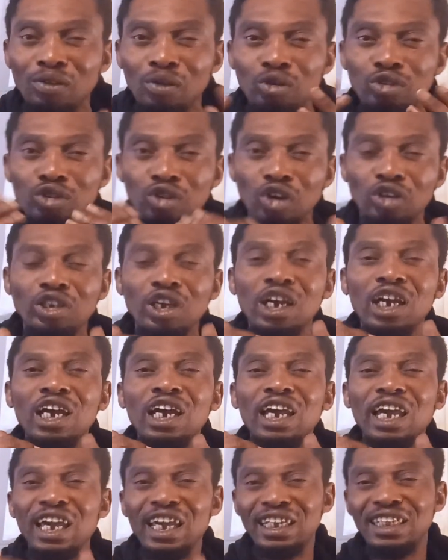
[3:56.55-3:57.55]
I was not
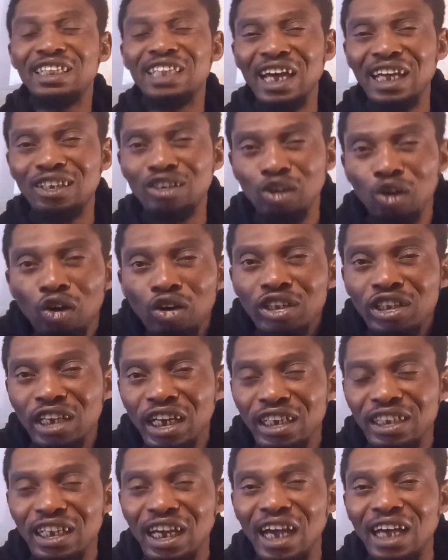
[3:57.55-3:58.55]
in that
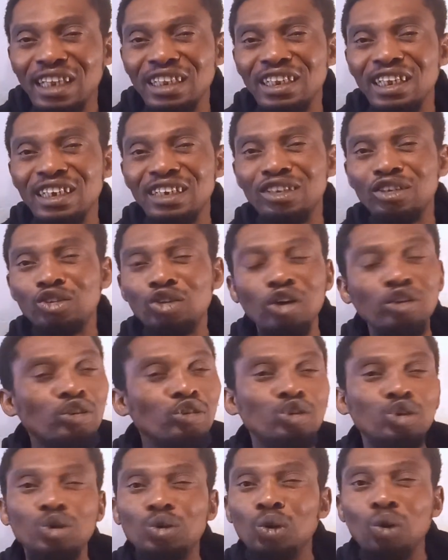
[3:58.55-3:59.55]
content, and it
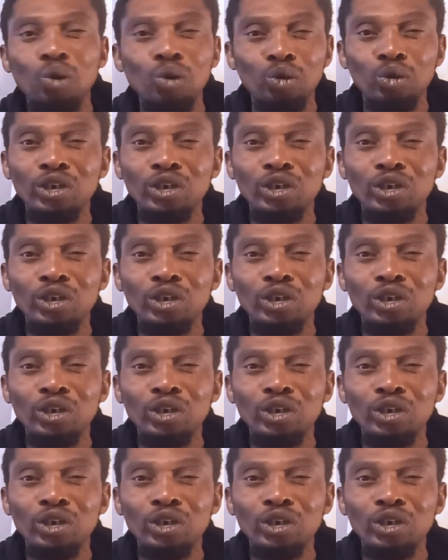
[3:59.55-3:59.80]
doesn't show